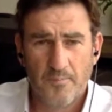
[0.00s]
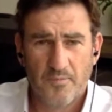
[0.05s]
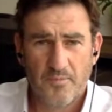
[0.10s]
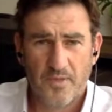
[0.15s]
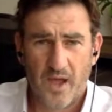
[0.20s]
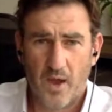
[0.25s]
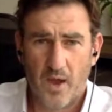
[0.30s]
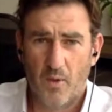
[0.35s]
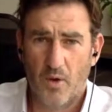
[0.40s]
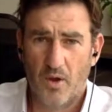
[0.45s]

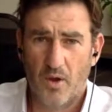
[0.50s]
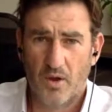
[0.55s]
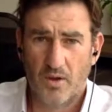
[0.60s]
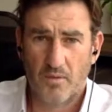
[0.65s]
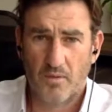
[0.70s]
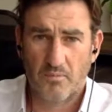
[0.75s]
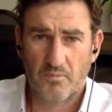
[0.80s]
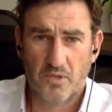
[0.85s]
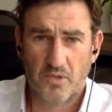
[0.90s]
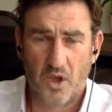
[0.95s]
they
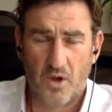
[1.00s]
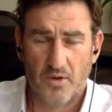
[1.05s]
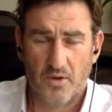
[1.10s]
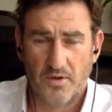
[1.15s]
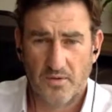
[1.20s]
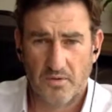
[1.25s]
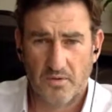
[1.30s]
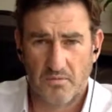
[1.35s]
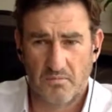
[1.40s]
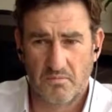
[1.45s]
were going
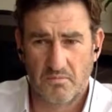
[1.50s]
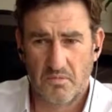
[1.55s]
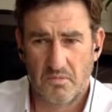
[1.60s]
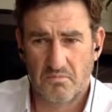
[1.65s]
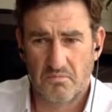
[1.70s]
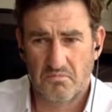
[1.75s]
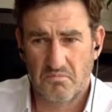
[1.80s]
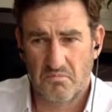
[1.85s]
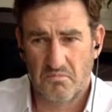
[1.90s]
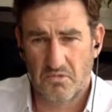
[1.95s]
to
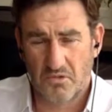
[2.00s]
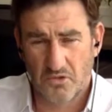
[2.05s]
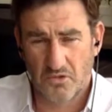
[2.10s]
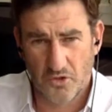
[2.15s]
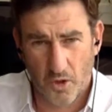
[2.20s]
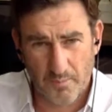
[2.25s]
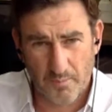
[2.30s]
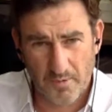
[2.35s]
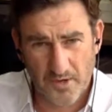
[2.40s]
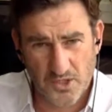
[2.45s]

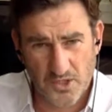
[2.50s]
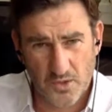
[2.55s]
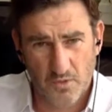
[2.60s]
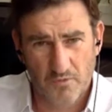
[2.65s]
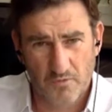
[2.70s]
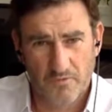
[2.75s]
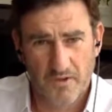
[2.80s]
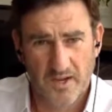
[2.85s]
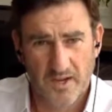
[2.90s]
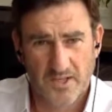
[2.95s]
not be too
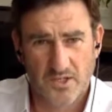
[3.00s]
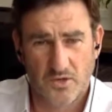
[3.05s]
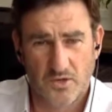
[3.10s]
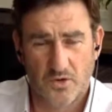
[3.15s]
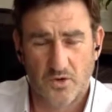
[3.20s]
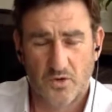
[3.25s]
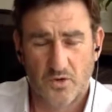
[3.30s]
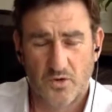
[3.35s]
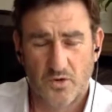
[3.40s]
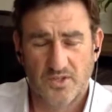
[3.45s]
affected
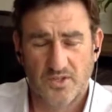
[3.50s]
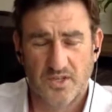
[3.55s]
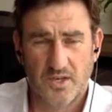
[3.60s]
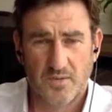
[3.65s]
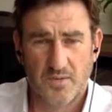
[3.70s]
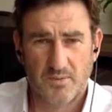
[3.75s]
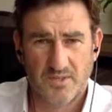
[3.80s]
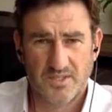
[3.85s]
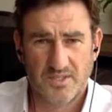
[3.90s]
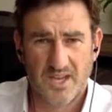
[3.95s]
or
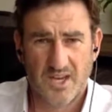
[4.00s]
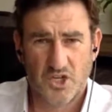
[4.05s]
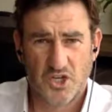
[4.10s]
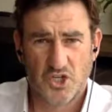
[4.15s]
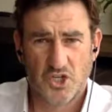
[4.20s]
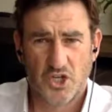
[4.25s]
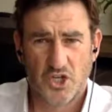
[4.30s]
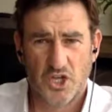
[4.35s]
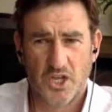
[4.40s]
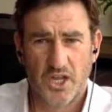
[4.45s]
indeed
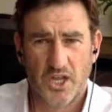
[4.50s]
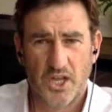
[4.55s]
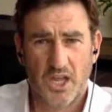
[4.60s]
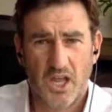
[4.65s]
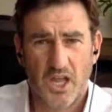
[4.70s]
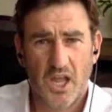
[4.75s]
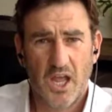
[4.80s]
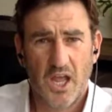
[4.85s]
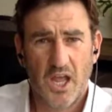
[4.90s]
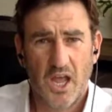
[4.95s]
potentially